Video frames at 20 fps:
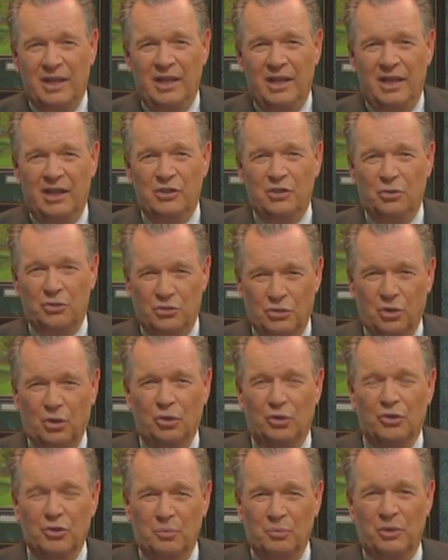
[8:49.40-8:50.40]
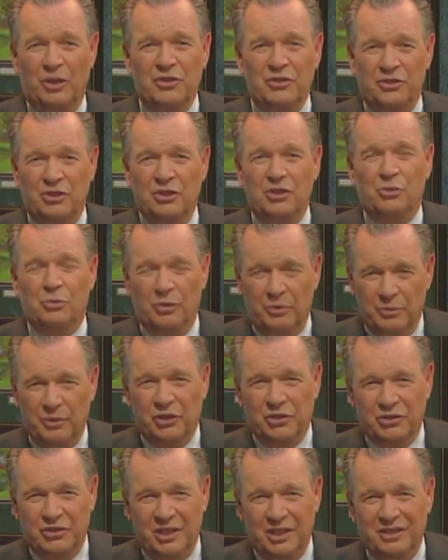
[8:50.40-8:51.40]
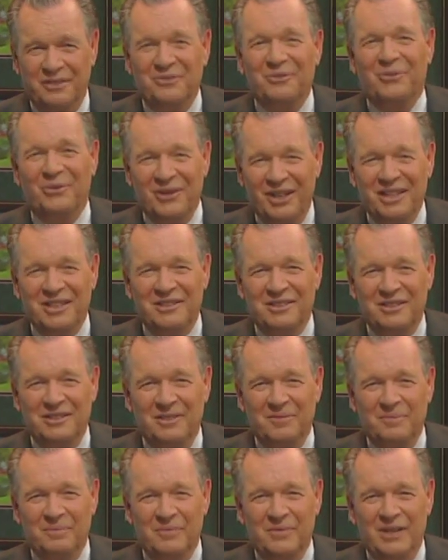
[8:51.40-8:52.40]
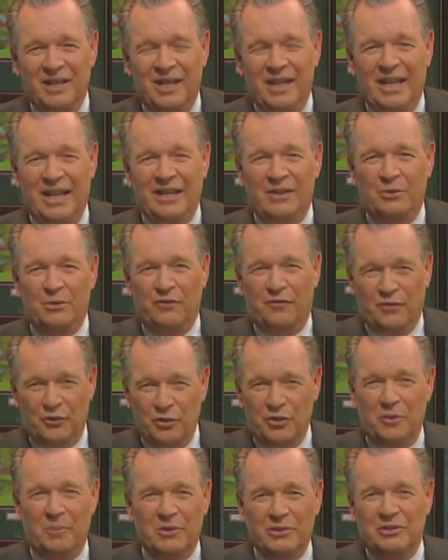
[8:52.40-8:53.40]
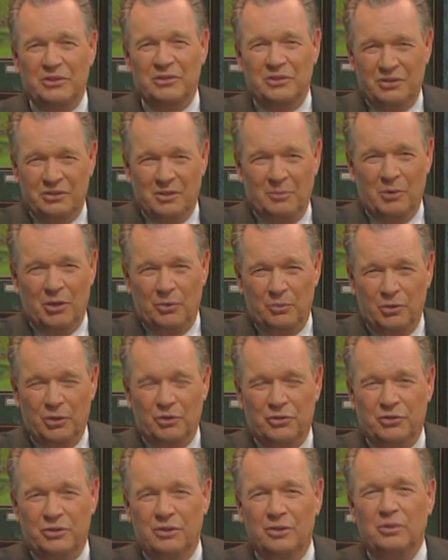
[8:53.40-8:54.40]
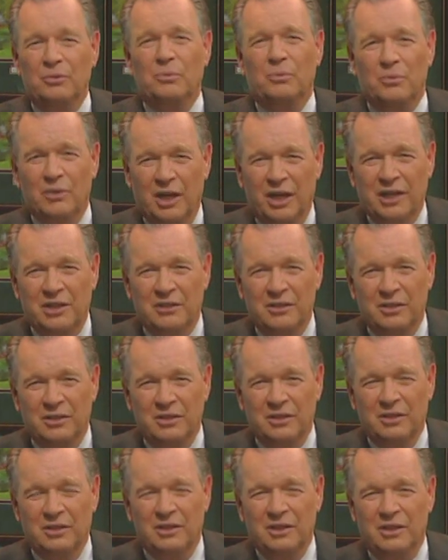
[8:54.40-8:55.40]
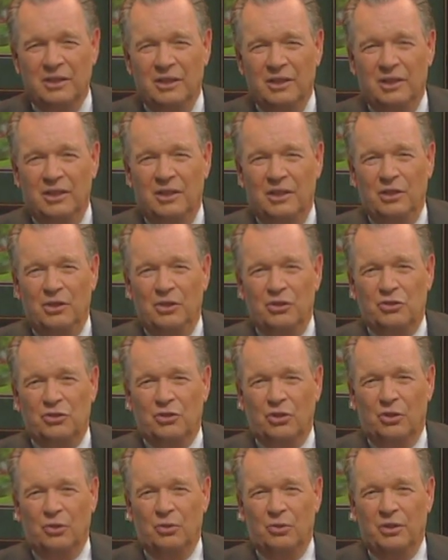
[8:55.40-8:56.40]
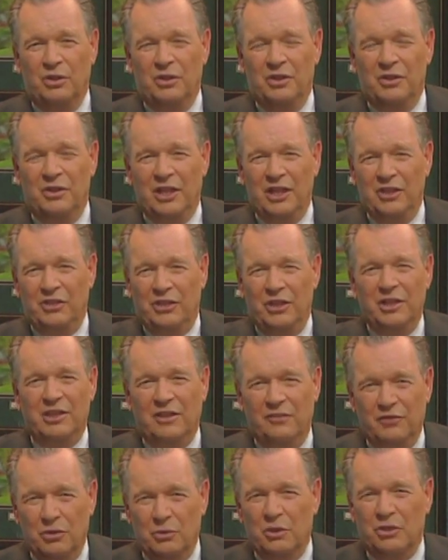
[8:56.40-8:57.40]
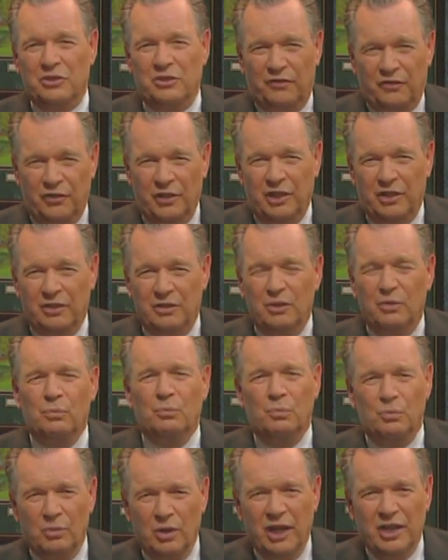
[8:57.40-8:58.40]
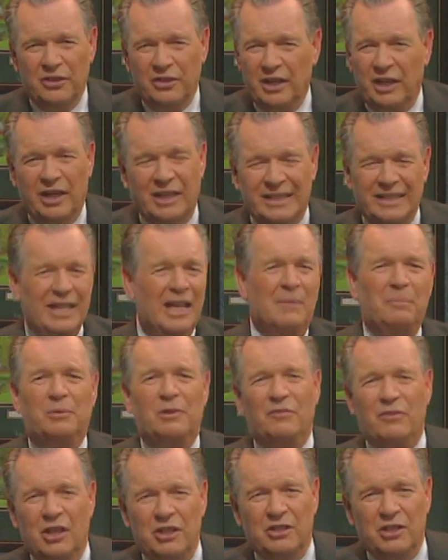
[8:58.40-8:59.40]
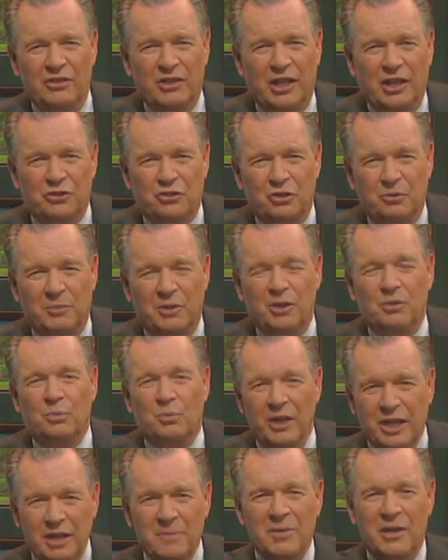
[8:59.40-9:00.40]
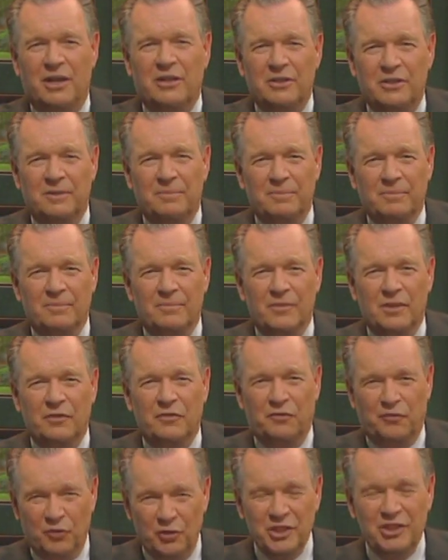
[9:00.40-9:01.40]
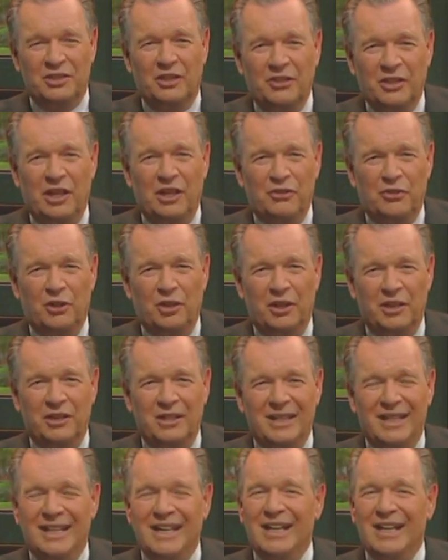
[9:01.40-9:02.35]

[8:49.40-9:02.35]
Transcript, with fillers: And you told them once that you were in real estate. Right. And they referred their business to some other realtor. Right. So they think of you as a friend. Right. And I can't believe they did that to me. Wait a minute. Freeze on that thought.